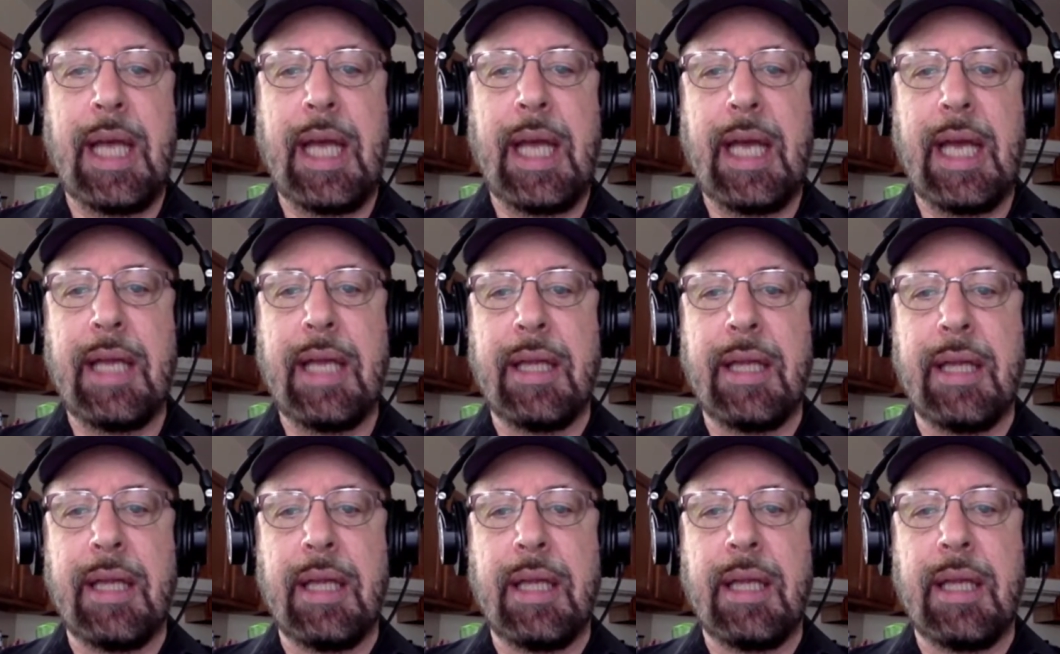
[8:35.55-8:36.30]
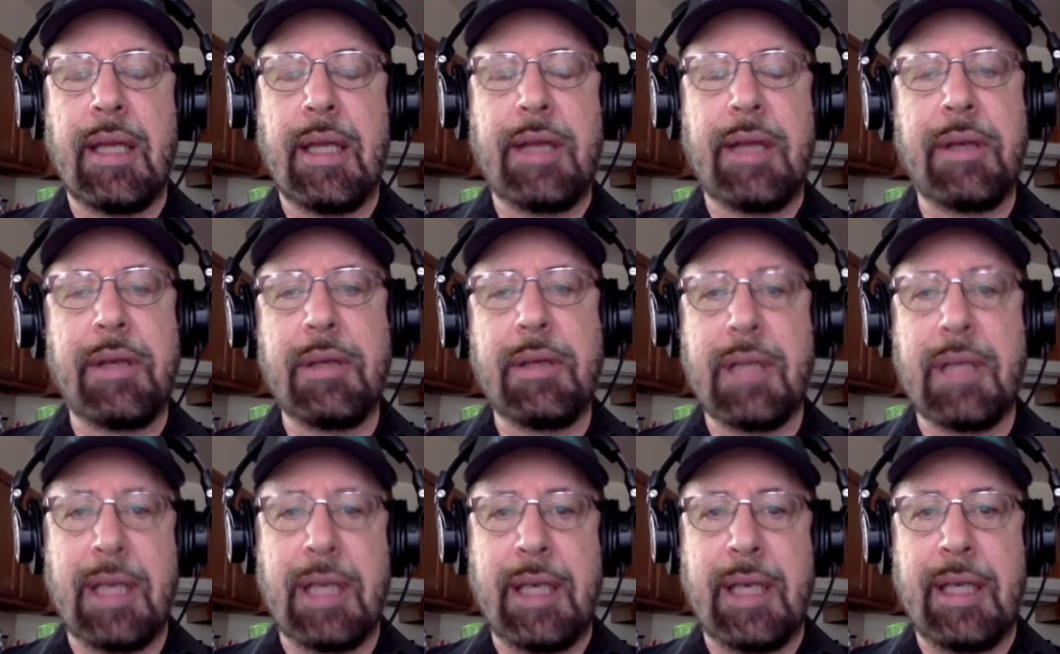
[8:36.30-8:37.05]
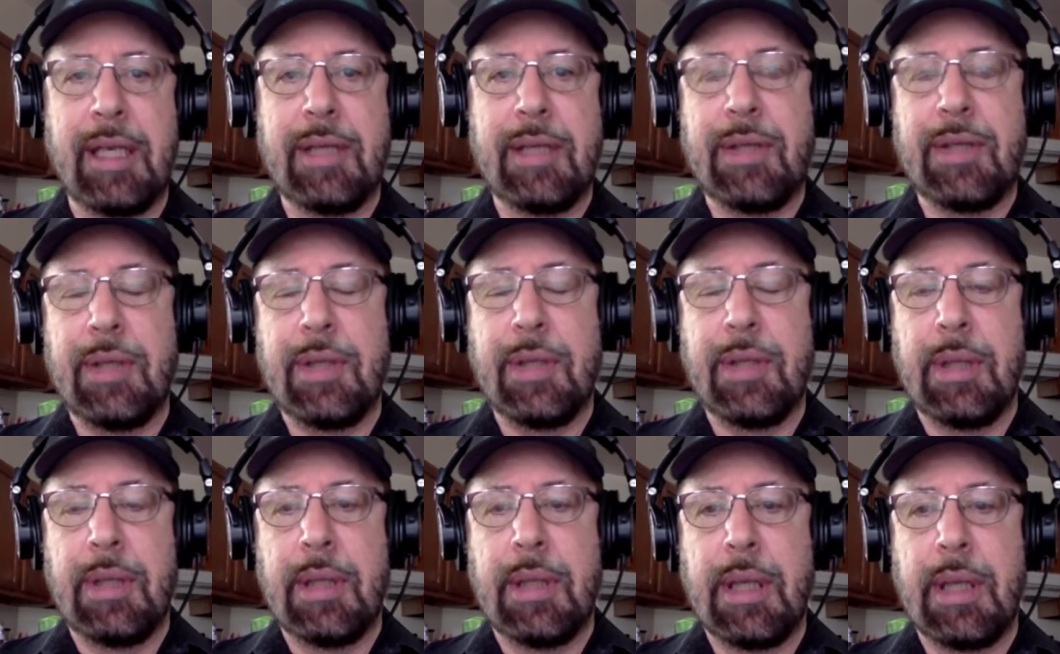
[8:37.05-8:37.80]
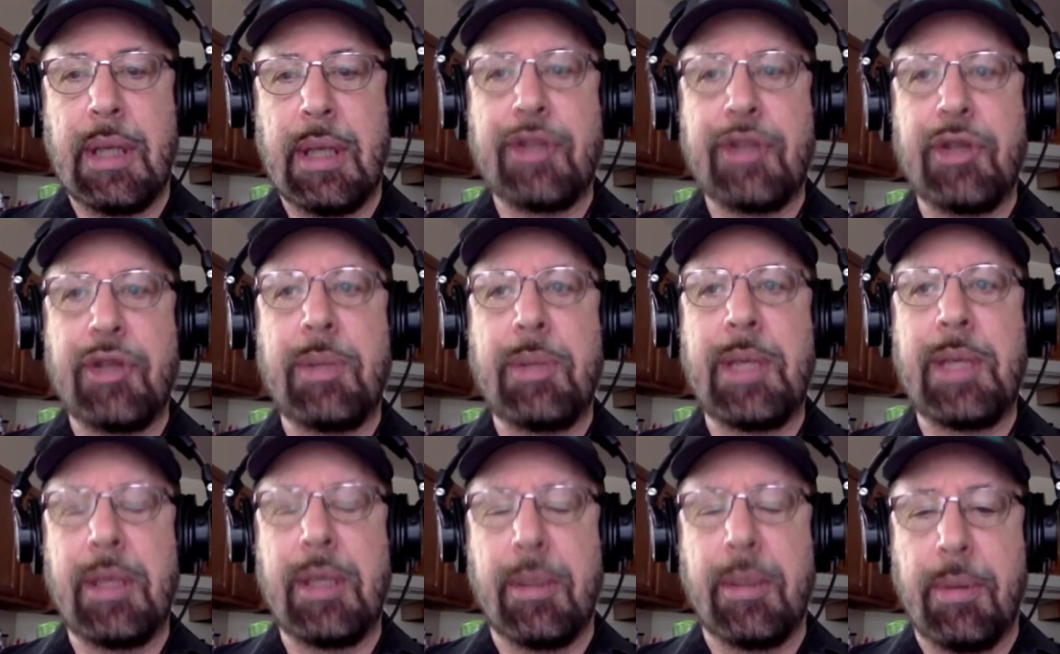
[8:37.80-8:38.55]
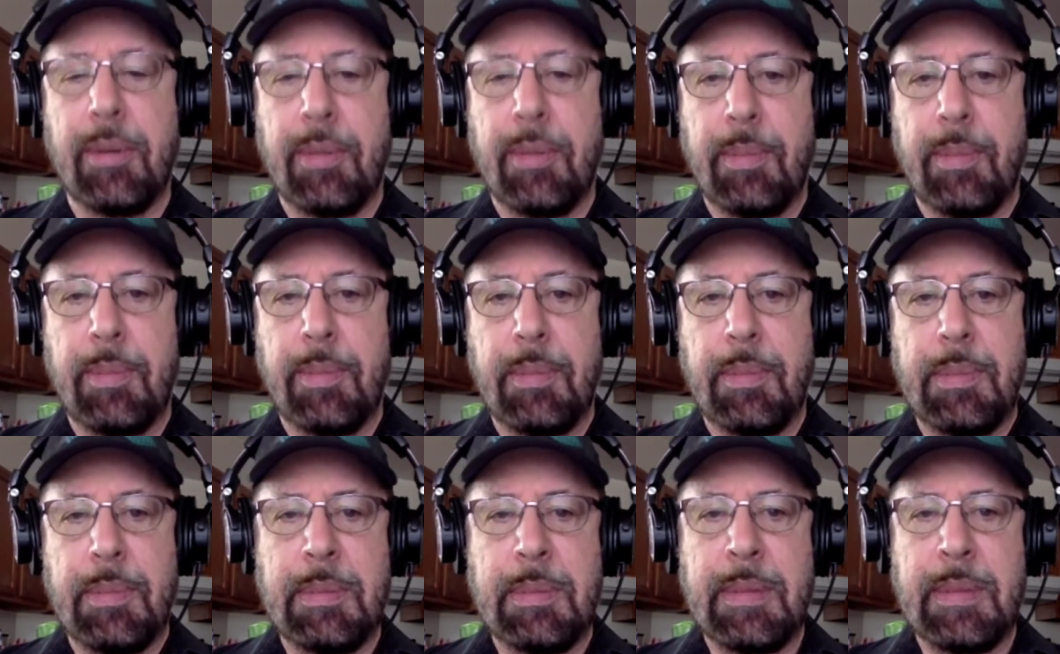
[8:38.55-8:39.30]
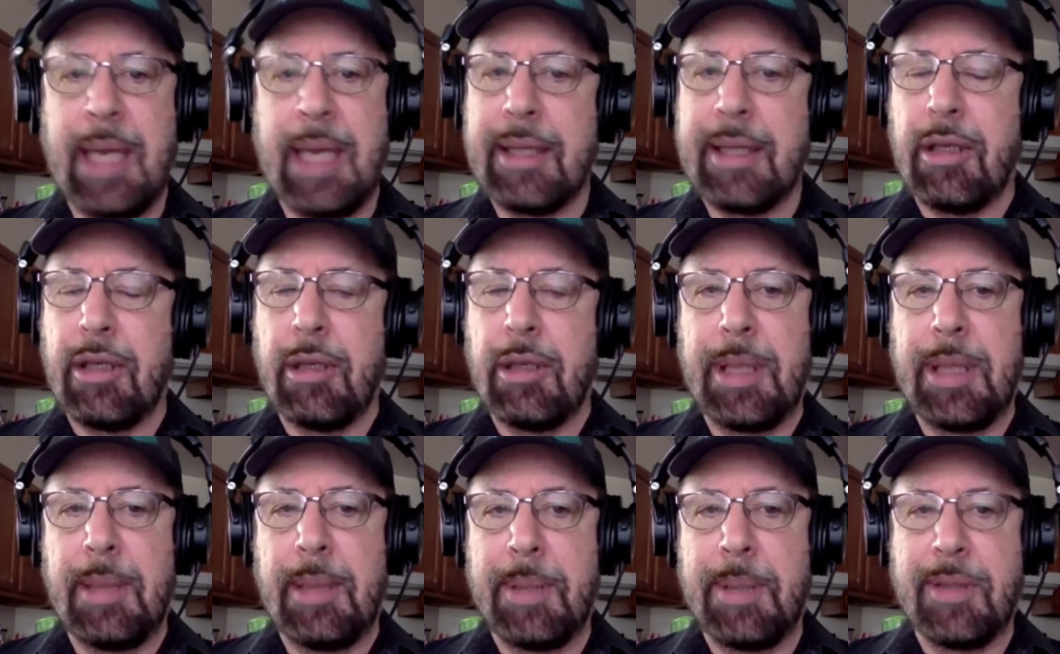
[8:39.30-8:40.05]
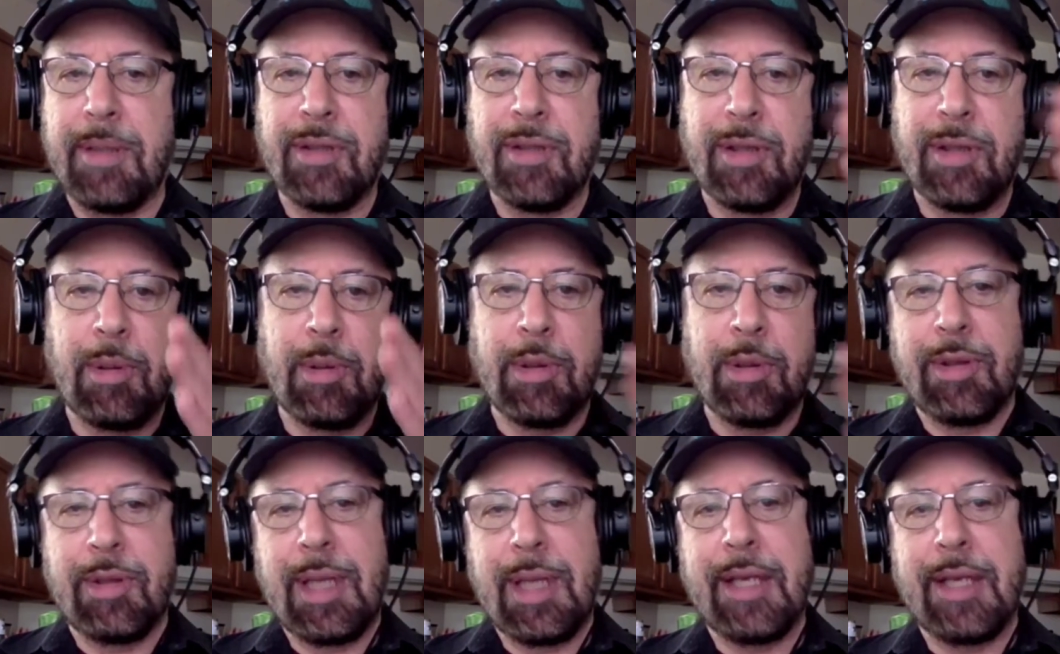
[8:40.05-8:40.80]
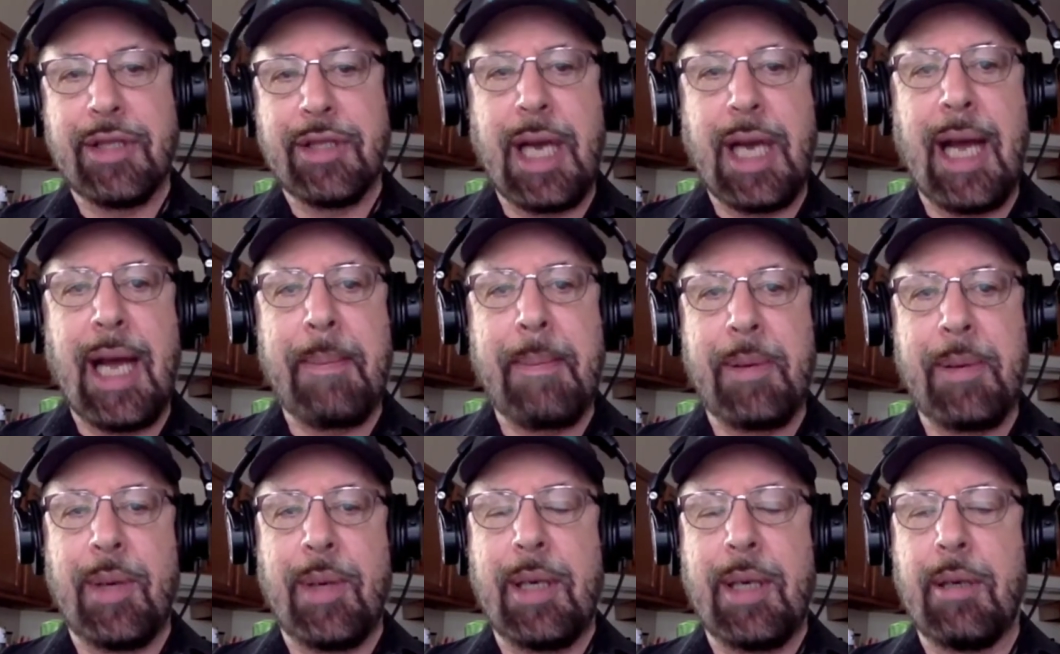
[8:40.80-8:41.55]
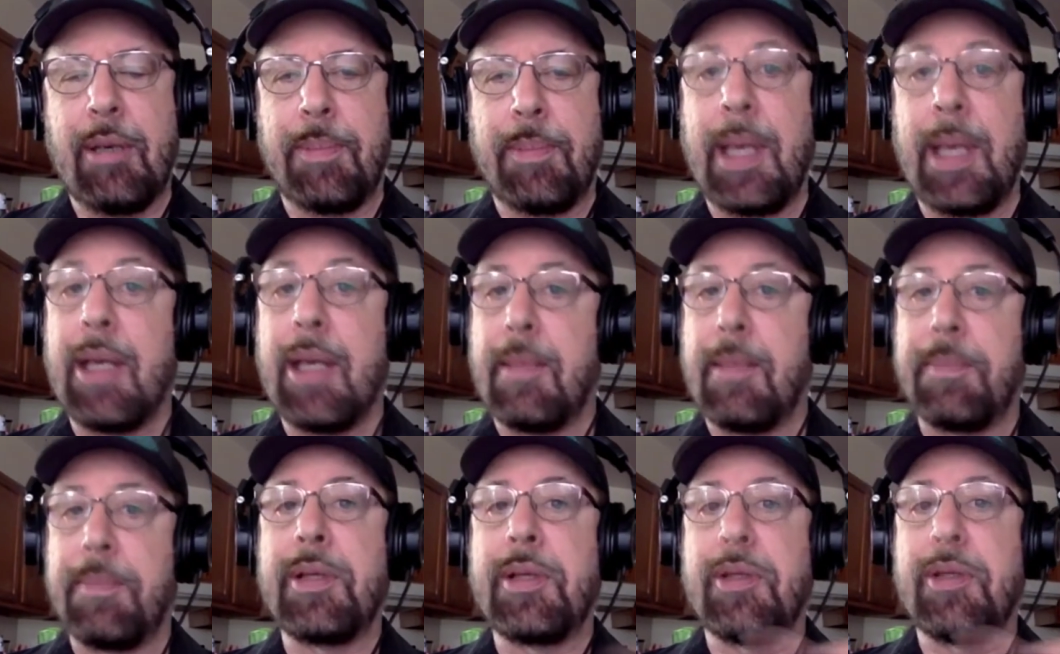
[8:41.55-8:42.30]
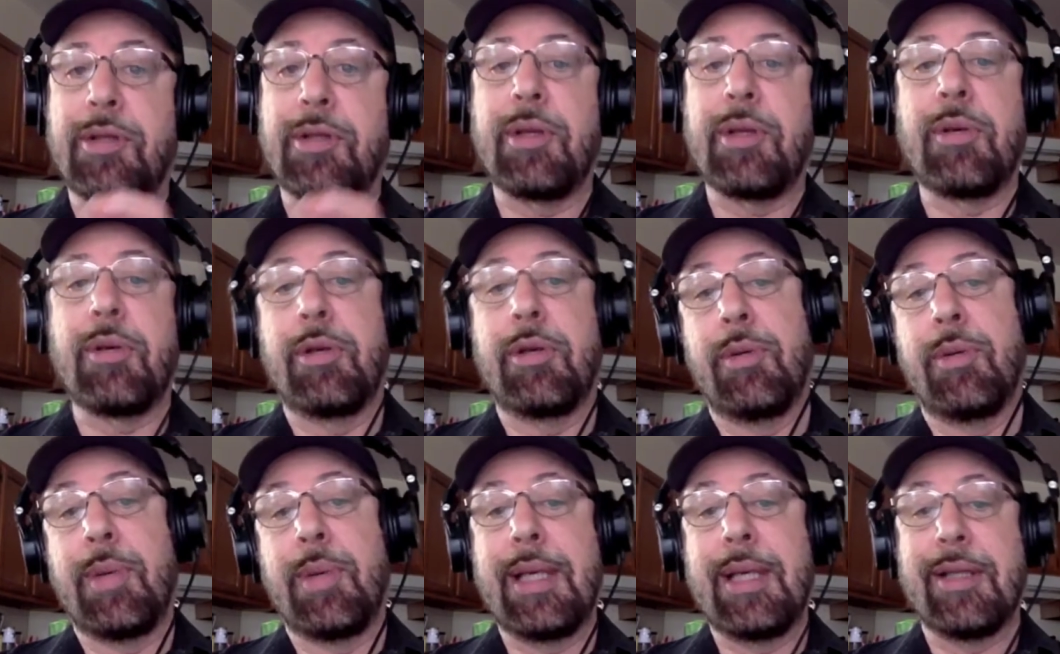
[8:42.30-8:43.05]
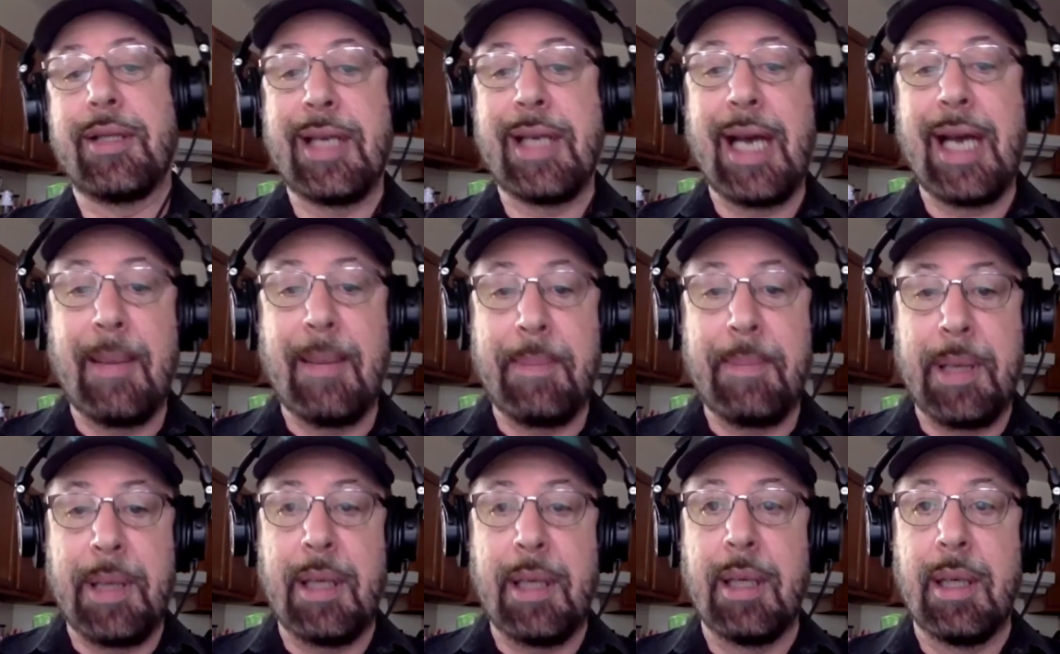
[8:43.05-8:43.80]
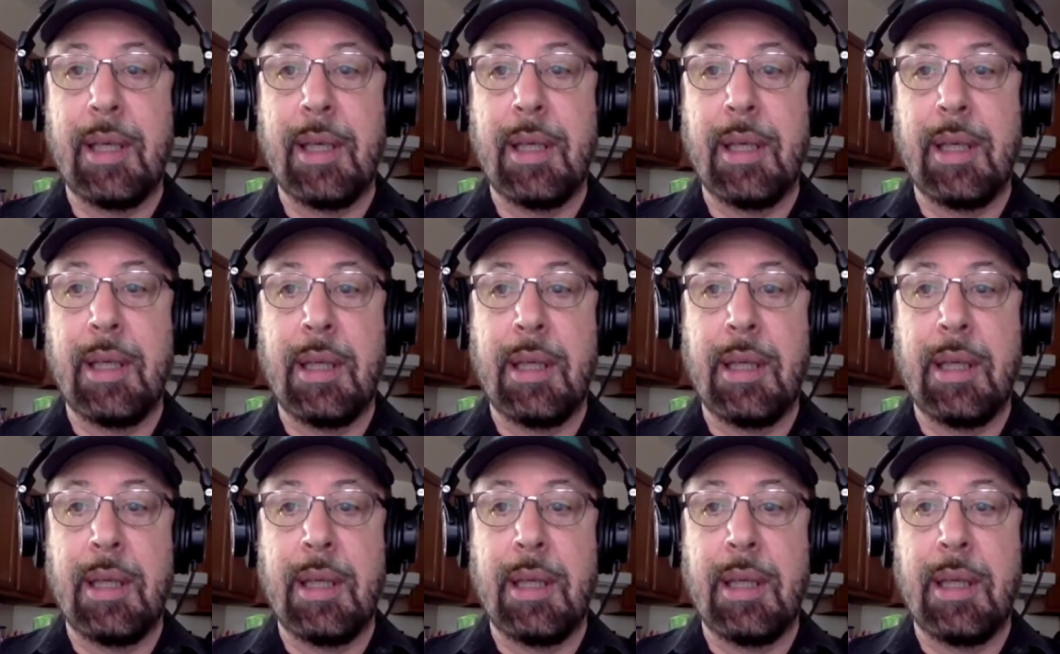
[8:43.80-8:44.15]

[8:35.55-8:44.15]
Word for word: And the third thing is assuming you're not going to be a business owner slash copywriter, but a business owner who writes copy,